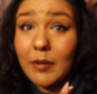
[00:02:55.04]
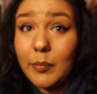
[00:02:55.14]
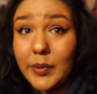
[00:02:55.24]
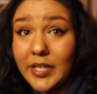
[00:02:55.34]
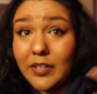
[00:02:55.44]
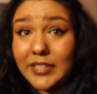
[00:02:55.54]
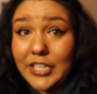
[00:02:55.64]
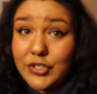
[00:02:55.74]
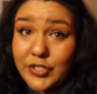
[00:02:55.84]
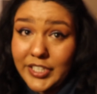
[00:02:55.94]
I'll put it on
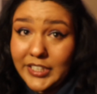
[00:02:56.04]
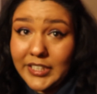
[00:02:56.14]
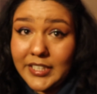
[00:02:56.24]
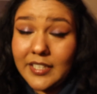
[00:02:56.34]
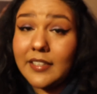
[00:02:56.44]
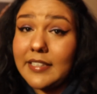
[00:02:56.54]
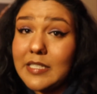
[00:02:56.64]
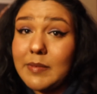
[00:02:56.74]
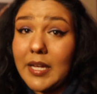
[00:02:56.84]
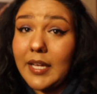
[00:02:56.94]
that tree.
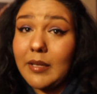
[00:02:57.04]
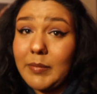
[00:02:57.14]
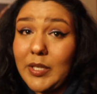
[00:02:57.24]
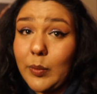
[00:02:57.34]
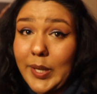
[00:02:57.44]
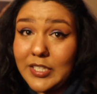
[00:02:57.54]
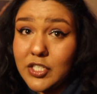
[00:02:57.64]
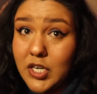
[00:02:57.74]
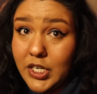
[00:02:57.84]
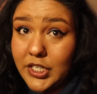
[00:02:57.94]
That's my
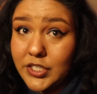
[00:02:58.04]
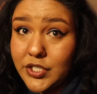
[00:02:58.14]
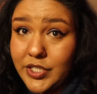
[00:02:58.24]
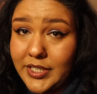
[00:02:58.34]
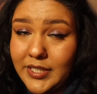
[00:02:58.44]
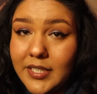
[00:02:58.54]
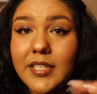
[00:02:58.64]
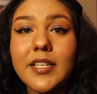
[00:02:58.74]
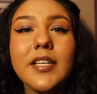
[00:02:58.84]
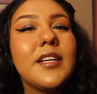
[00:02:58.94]
Milouxdrawings tree.
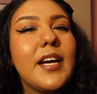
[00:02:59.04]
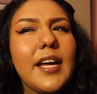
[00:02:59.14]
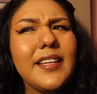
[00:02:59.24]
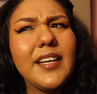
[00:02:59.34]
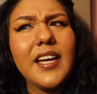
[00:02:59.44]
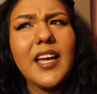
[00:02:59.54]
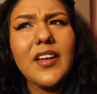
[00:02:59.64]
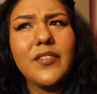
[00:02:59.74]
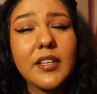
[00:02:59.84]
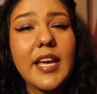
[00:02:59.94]
I think I
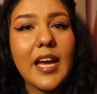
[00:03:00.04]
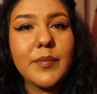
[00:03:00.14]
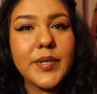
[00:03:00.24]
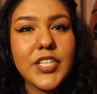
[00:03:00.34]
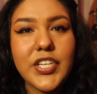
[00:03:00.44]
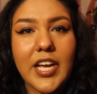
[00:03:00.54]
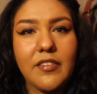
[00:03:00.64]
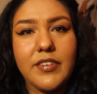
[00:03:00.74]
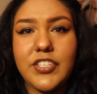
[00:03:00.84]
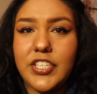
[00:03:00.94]
have, yeah, I'm pretty sure I
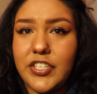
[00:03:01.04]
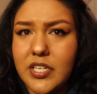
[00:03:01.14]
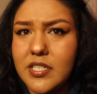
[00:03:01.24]
have Richie